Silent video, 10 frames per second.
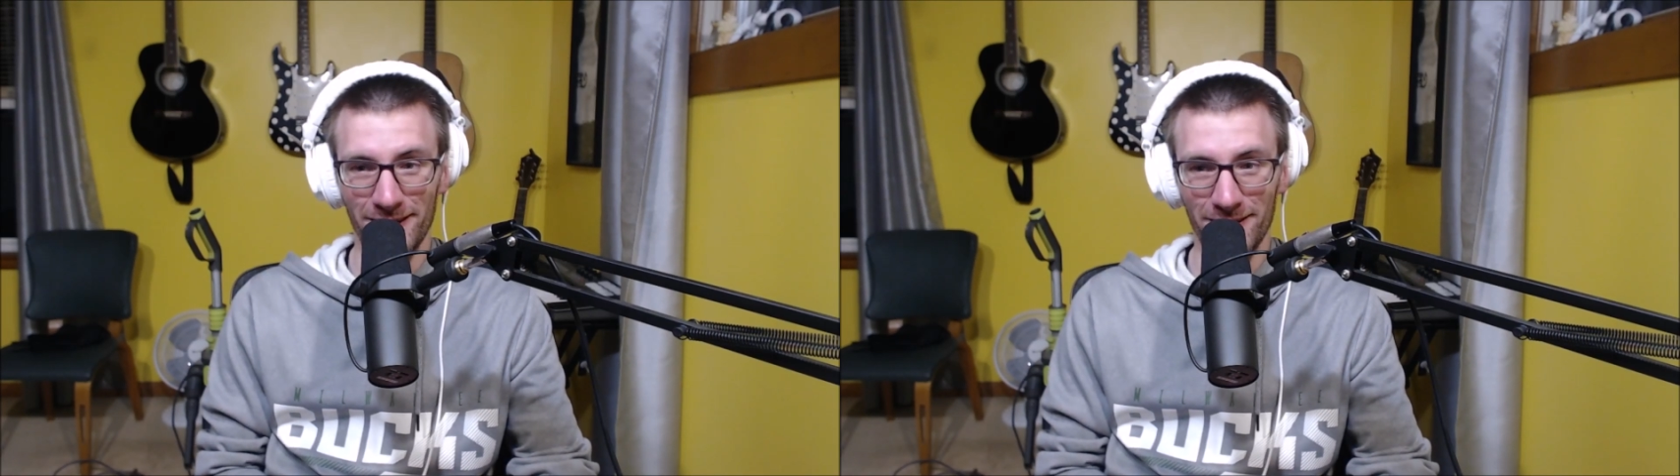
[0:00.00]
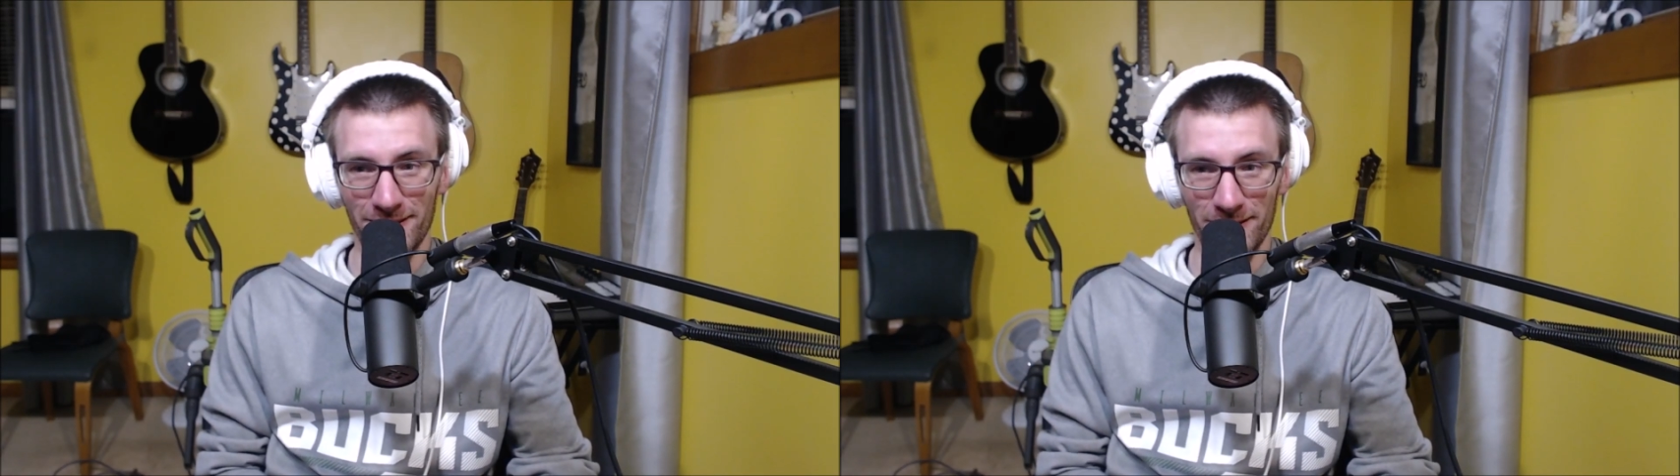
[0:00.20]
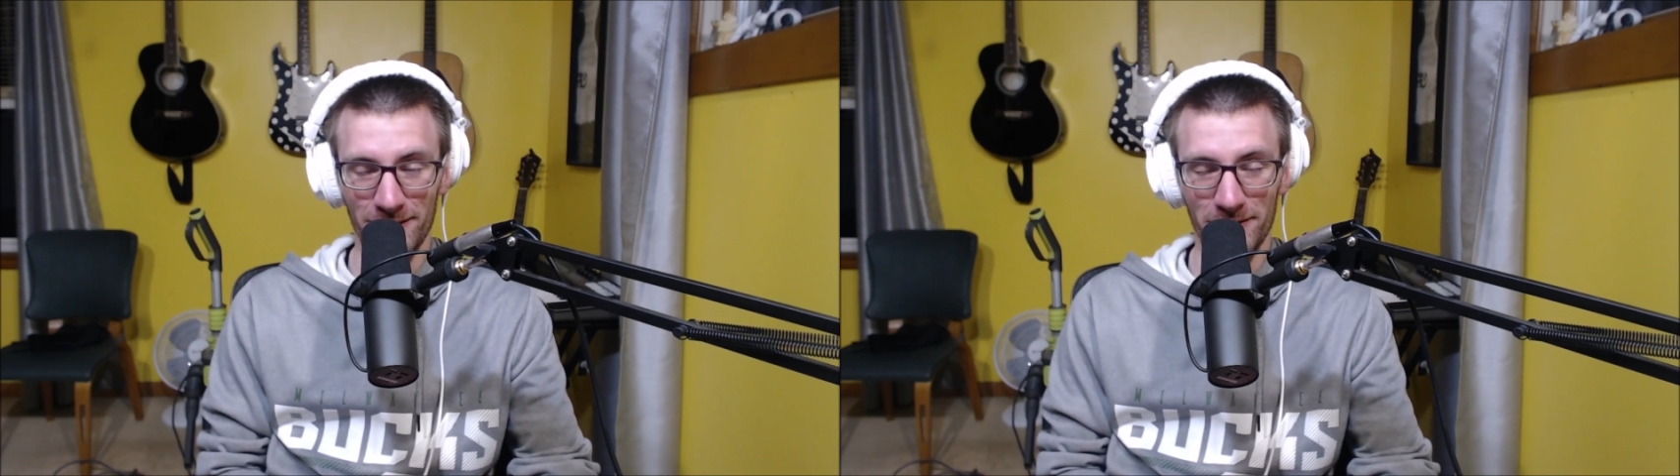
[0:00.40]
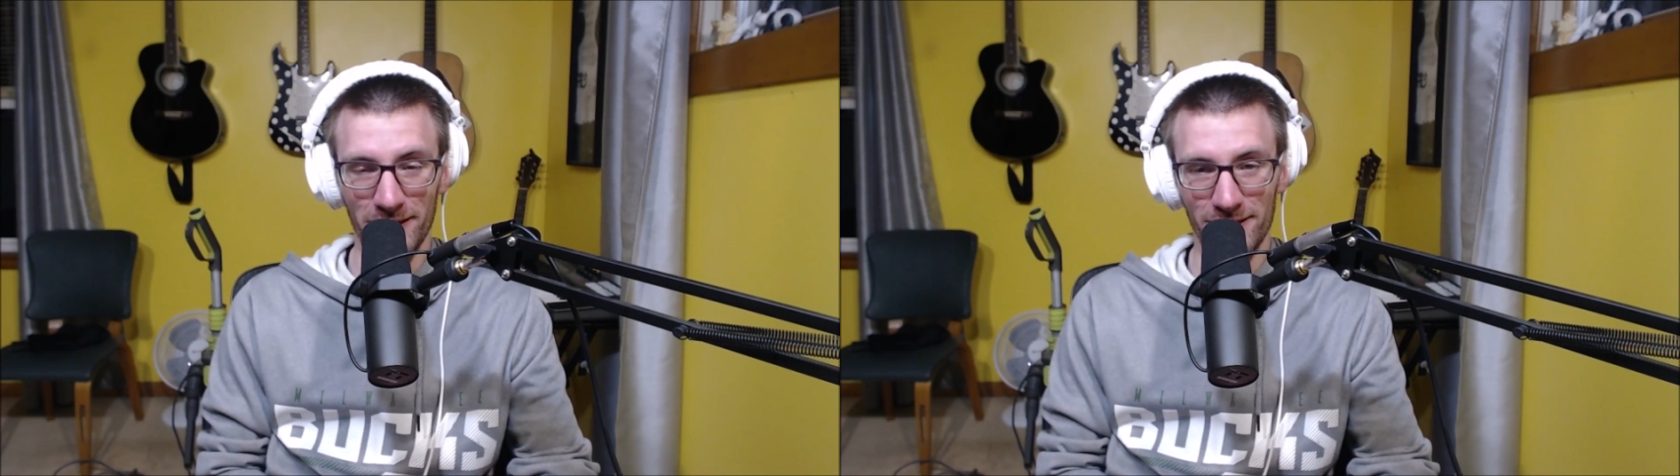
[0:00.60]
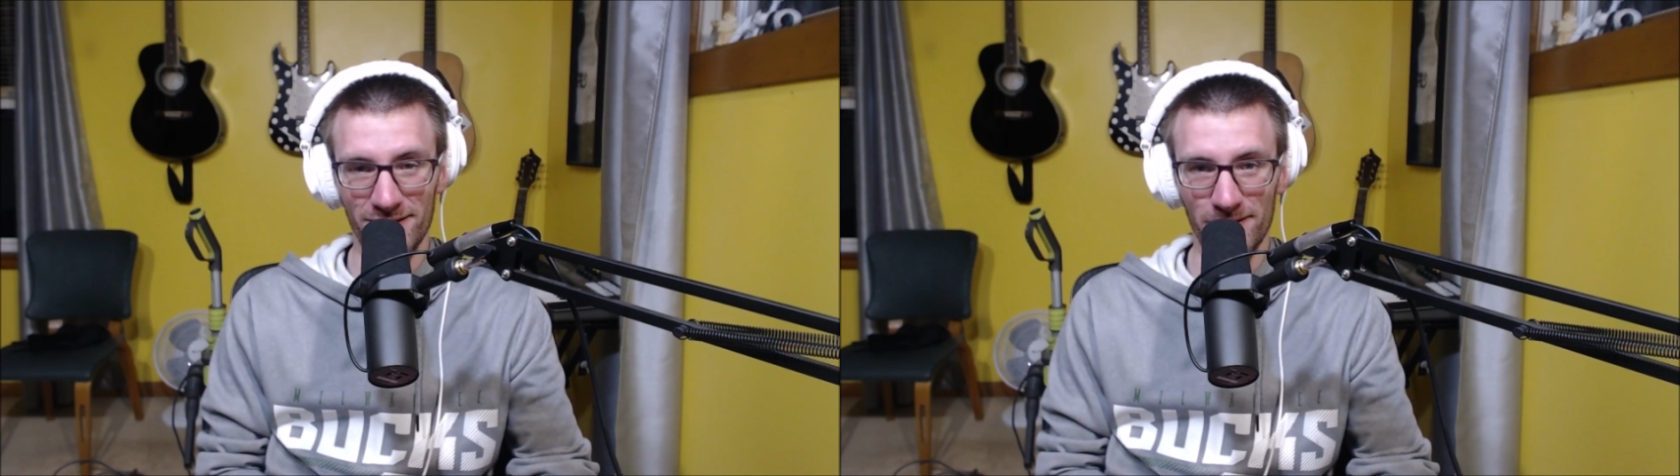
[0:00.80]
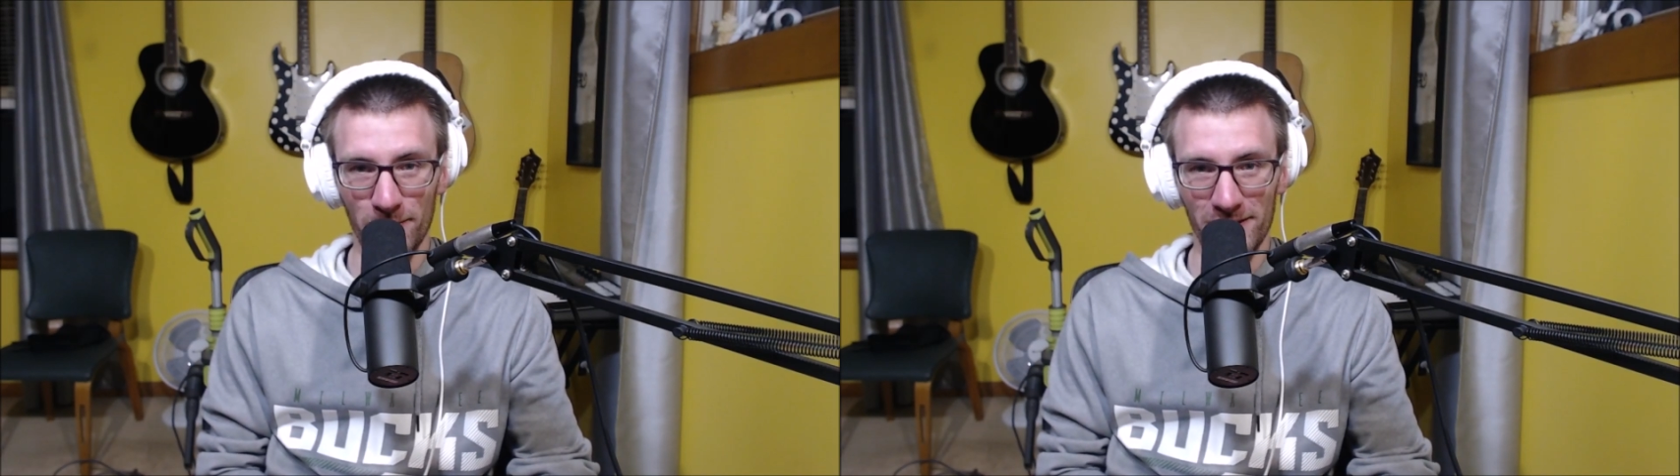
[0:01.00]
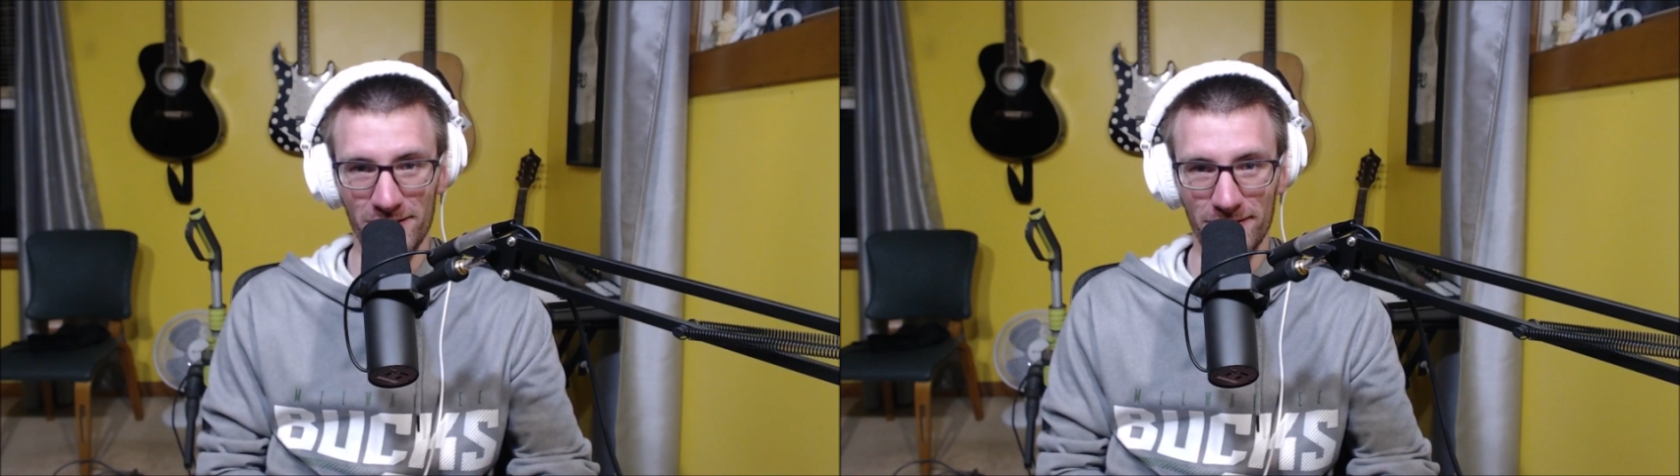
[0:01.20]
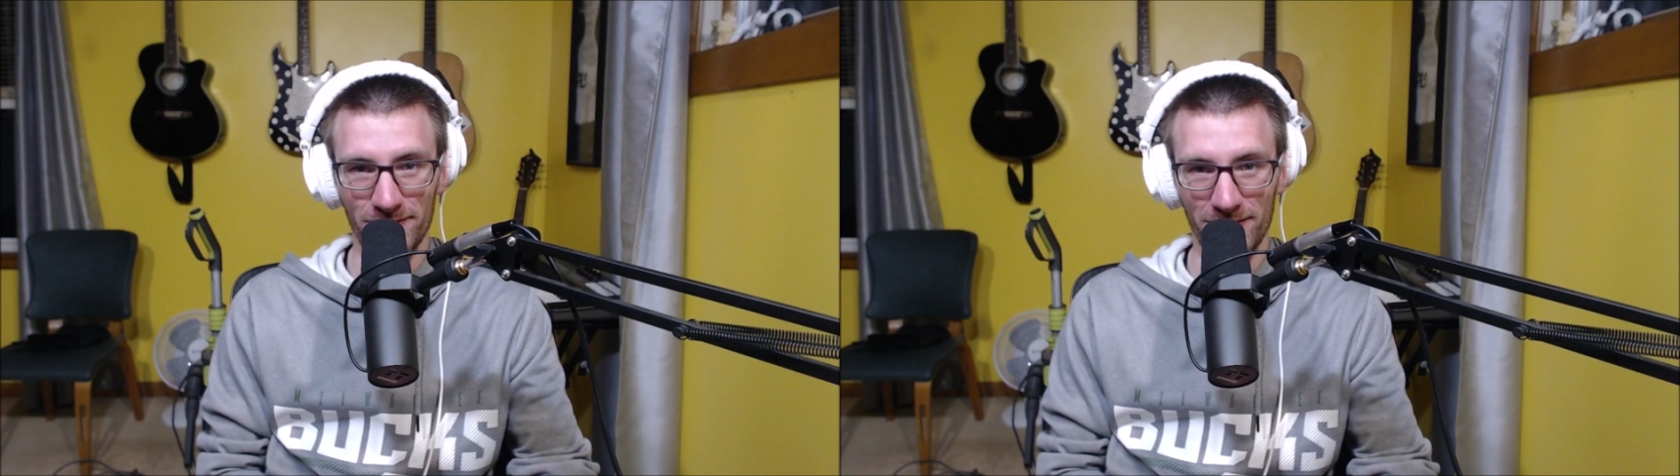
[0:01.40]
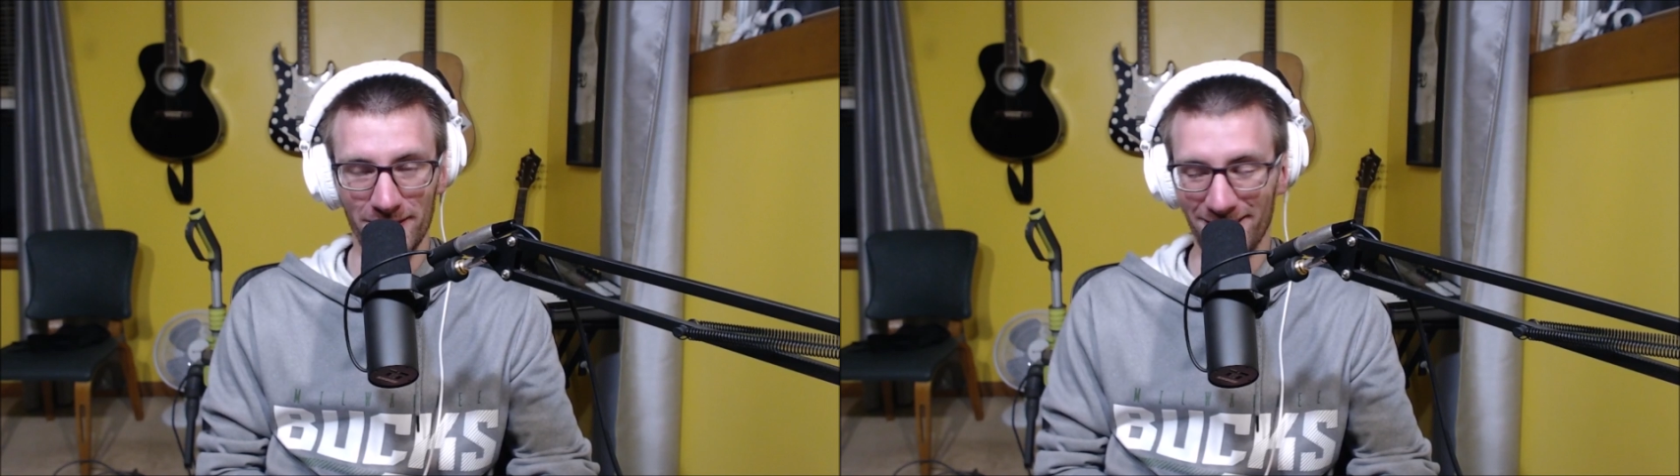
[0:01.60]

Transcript: he disappoints